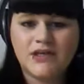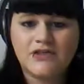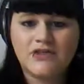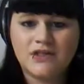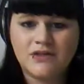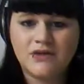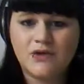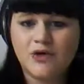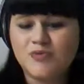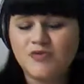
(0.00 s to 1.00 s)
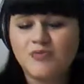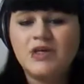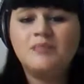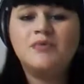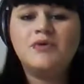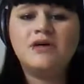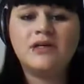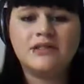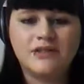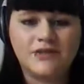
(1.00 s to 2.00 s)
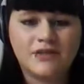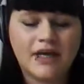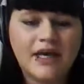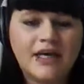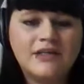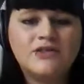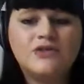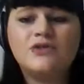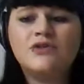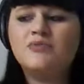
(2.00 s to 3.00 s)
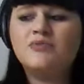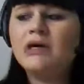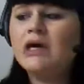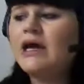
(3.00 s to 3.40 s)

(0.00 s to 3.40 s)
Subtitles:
a certain group of people, a certain age group,